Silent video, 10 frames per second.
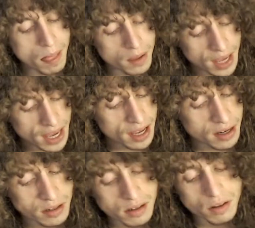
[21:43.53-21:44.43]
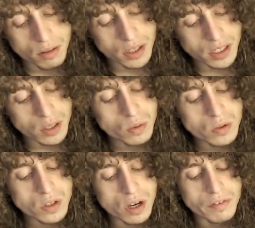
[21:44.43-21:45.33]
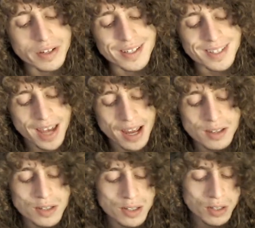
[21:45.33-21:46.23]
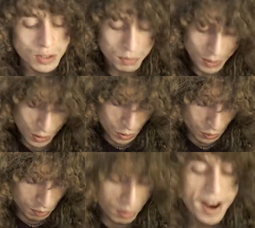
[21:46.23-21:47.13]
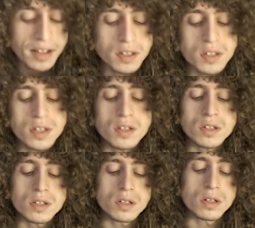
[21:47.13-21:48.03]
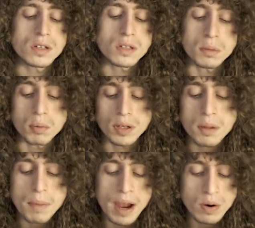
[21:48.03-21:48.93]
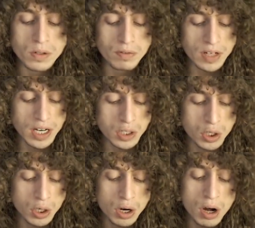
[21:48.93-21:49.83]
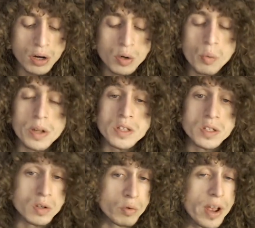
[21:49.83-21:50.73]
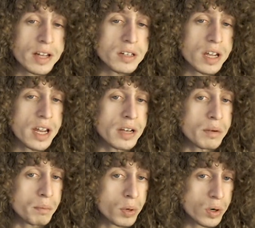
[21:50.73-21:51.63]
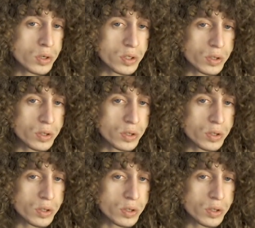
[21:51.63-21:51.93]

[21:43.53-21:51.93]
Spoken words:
and the use of intense spiritual practices to bring the powers of nature under one's direct and personal